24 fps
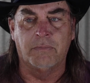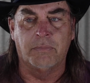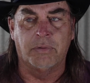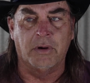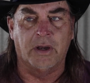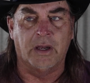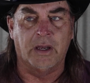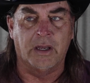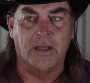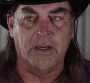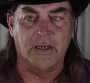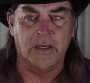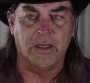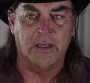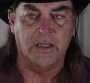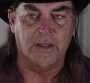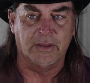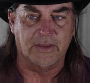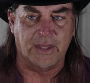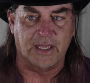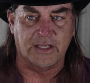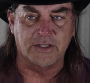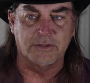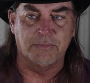But
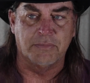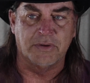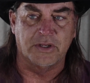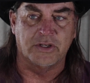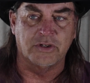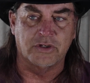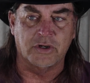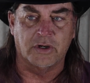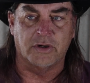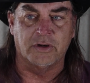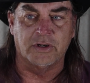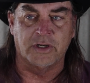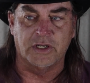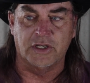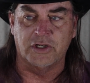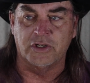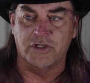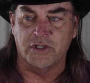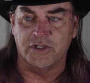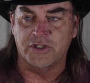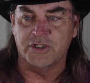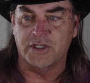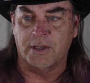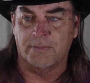that's been turned
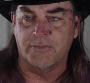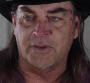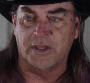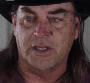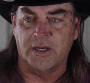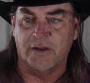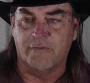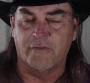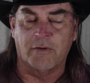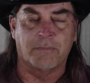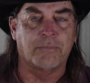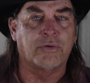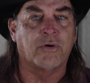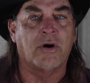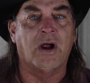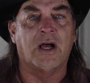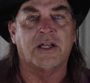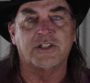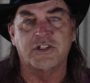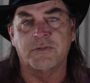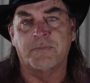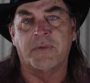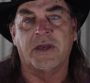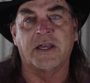into something of a
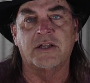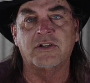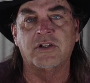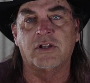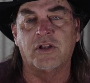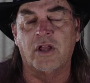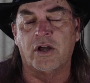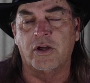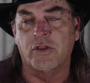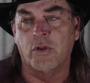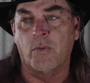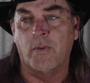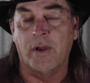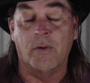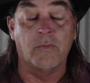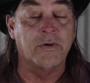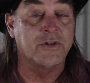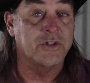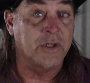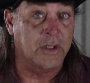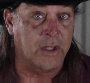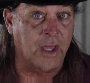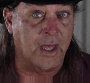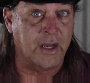prospect along the way,
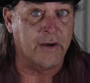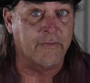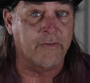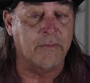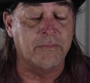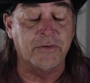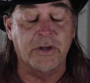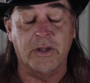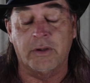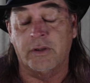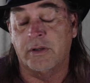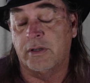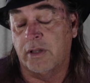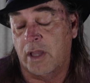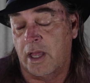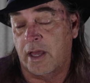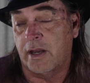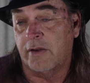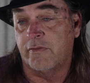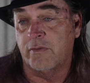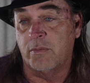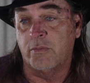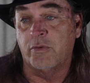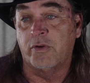which a lot of them did. A
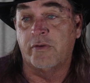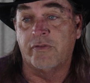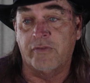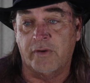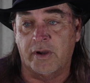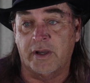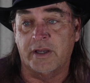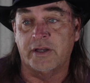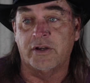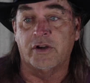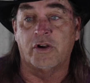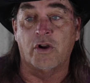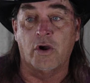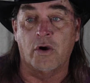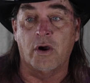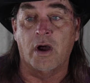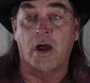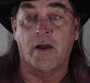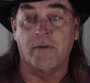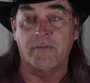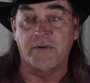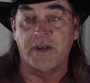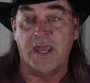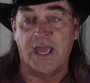lot of them would find
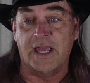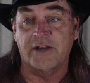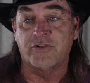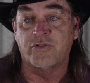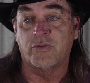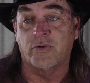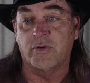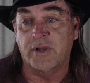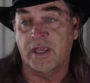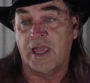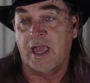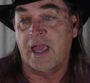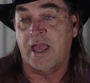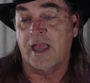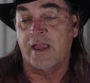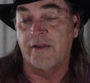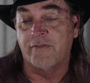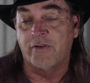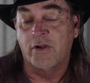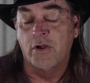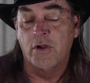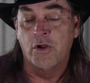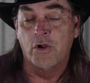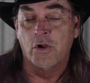a natural
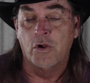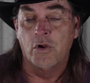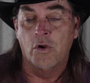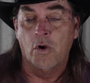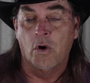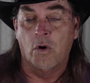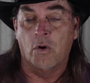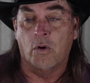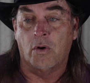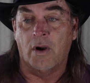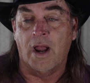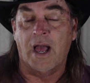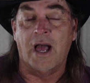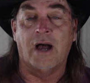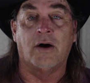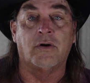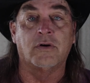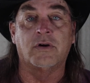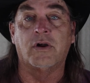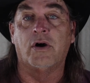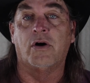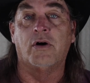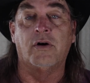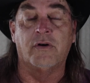cave or
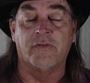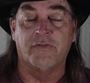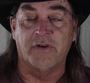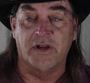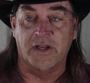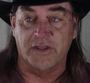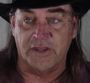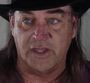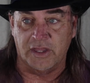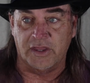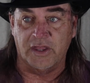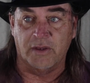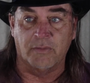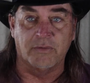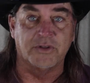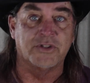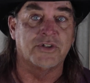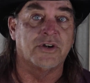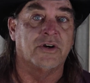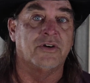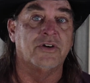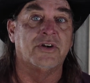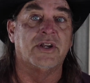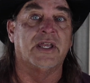alcove, and then they would
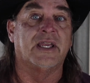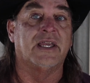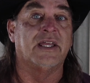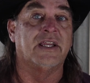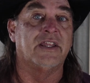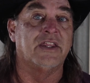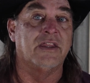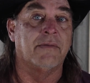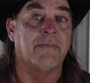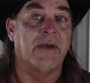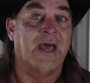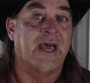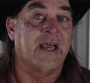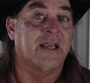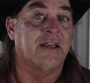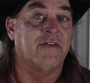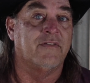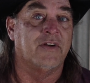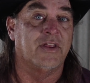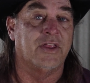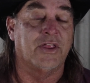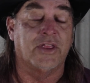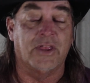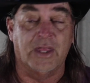start digging in the back
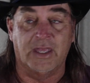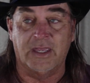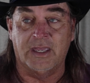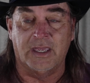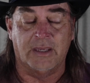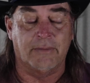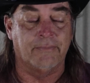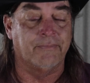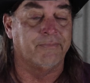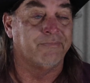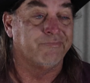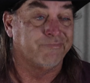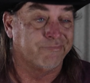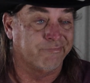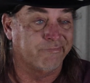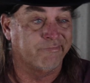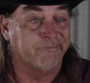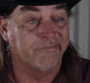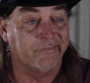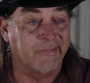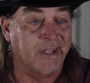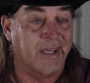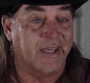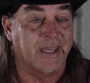of it, thinking,
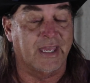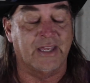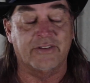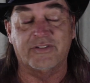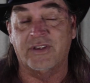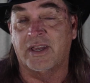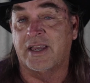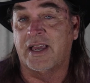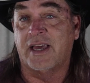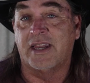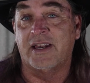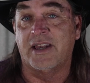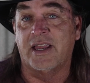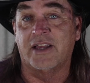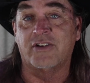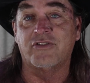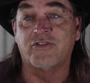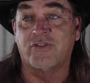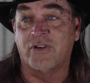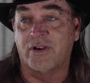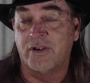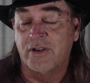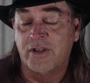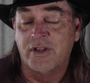I guess I got an
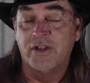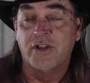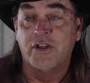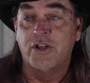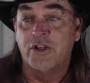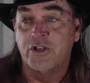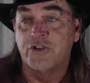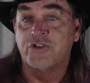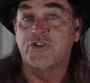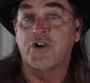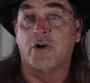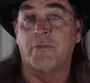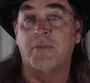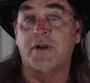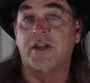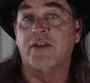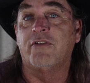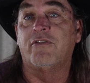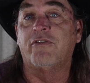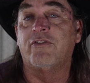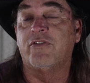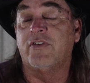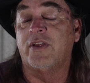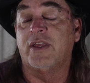extra so
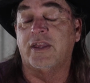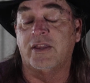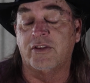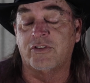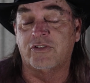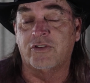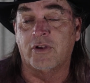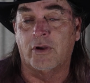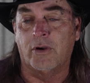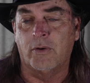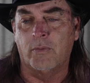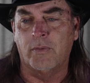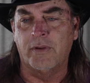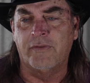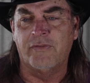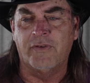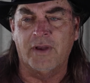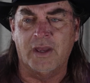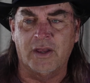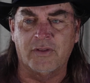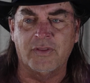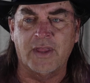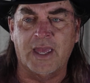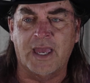many feet. So we
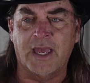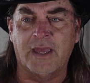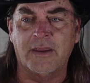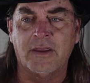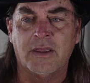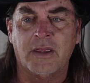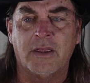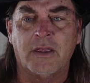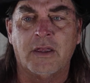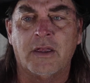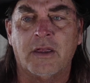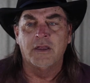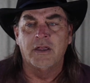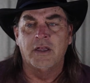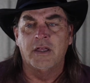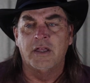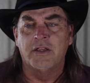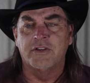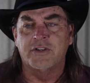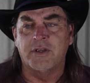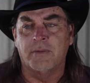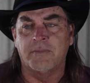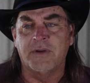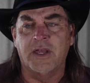found that.
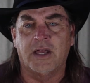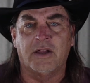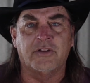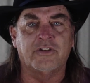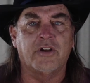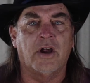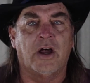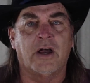Someday I'll